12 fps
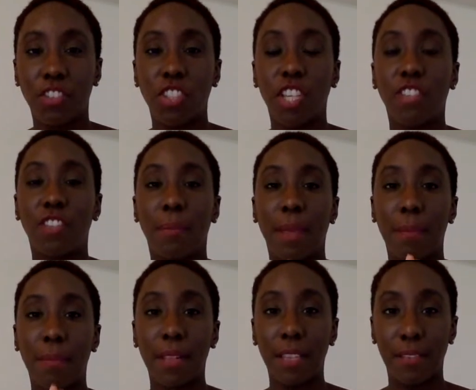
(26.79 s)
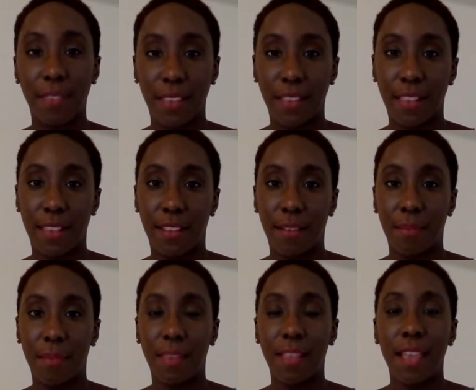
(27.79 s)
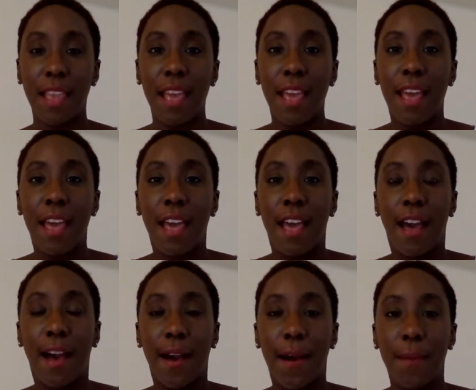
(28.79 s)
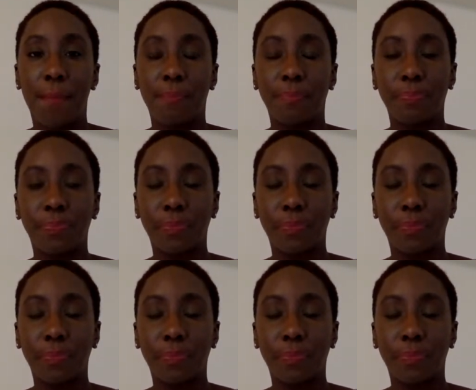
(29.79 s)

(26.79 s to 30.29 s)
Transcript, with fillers: changing my belief systems, um,